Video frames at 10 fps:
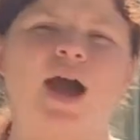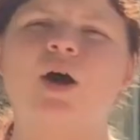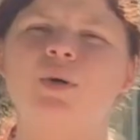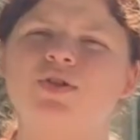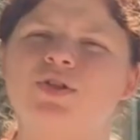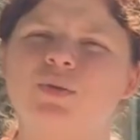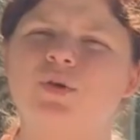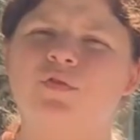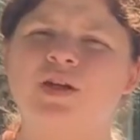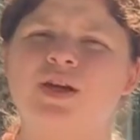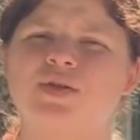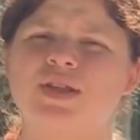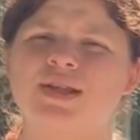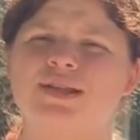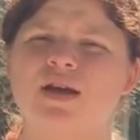I hope to do more videos
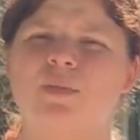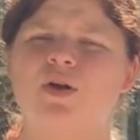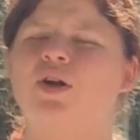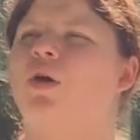in the summer,